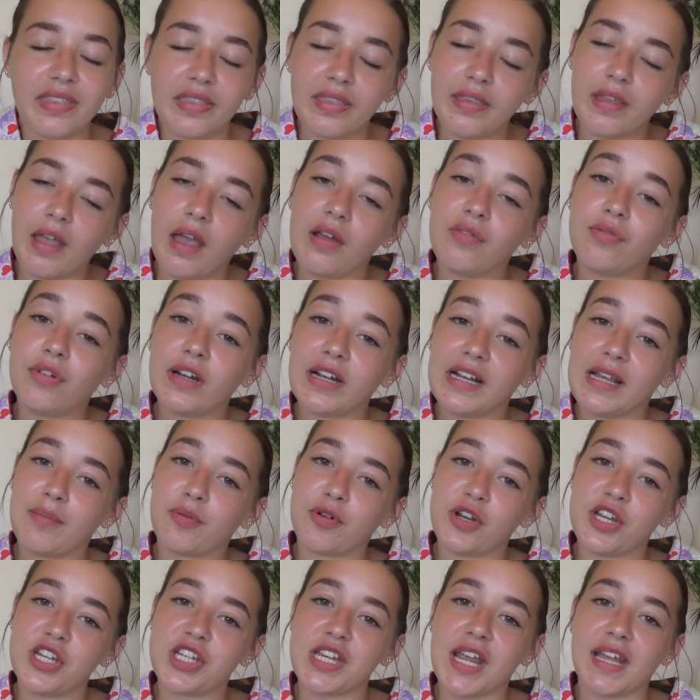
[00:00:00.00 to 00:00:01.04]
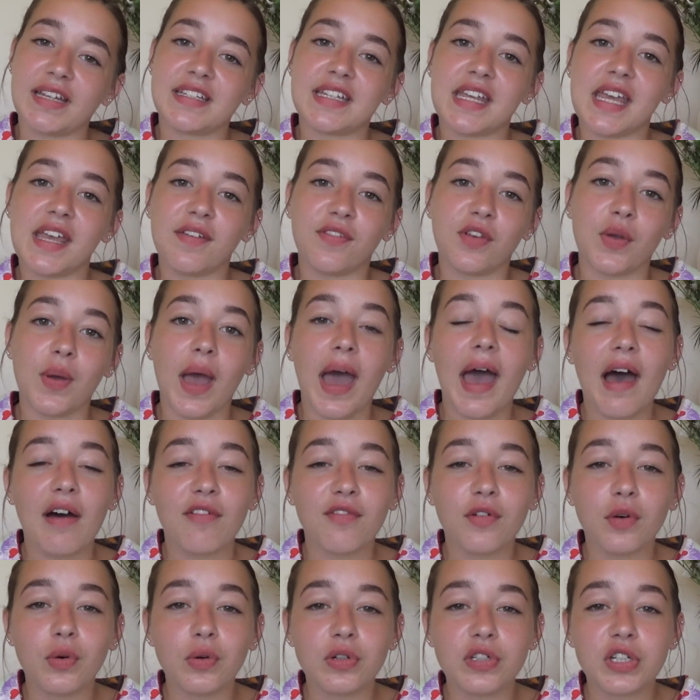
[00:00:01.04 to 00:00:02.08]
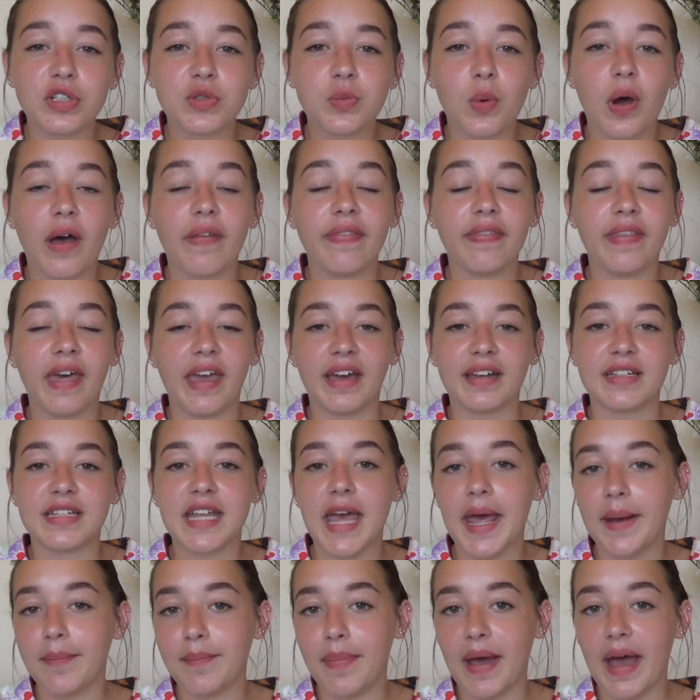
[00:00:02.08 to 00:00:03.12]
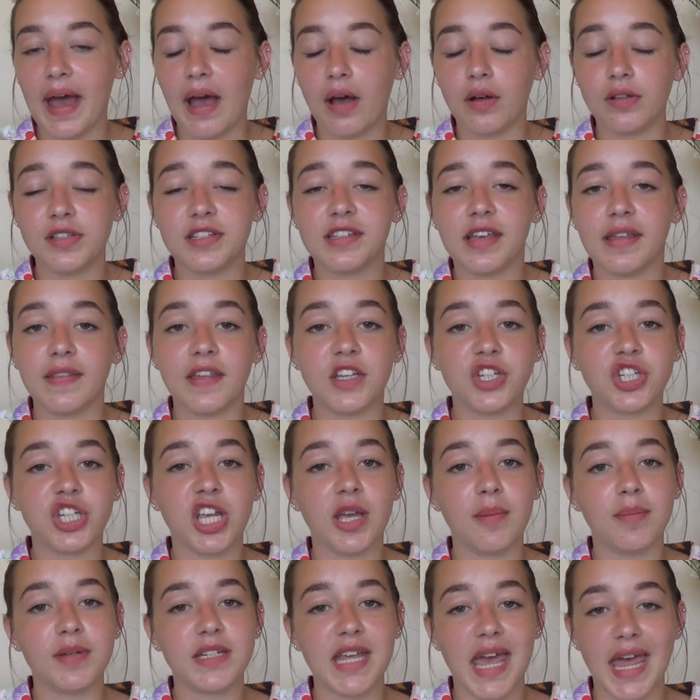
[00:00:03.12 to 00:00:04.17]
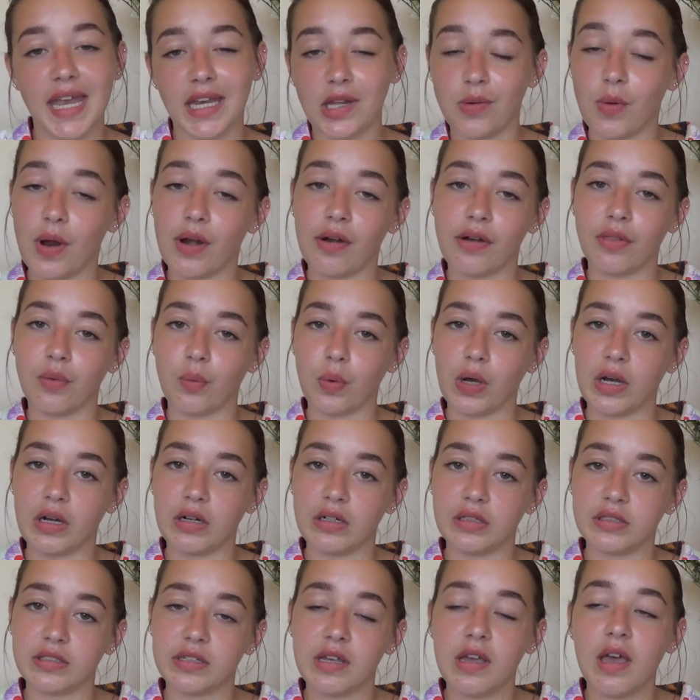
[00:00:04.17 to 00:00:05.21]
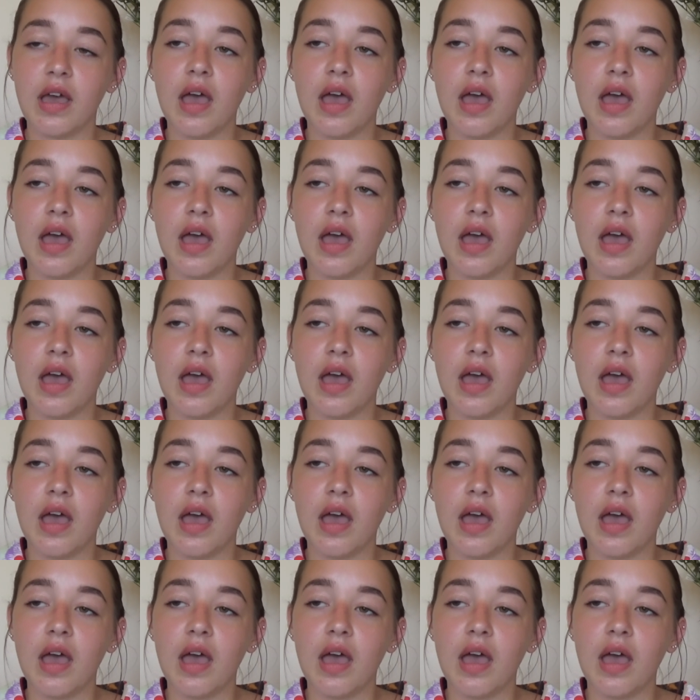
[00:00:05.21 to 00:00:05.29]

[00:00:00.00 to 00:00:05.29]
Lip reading: really appreciate it if you have ordered one. They are £10 and they ship to anywhere in the world.